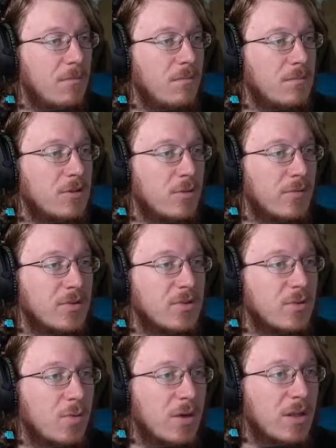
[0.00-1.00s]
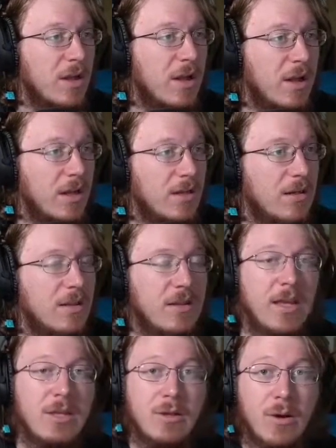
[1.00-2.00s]
sort of a storyline that
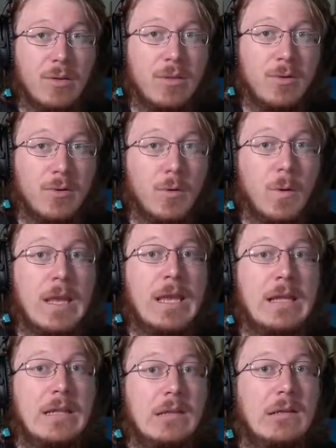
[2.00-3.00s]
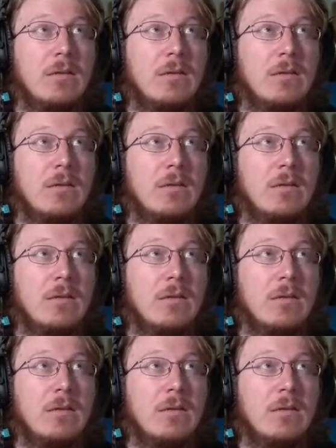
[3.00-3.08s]
you go through in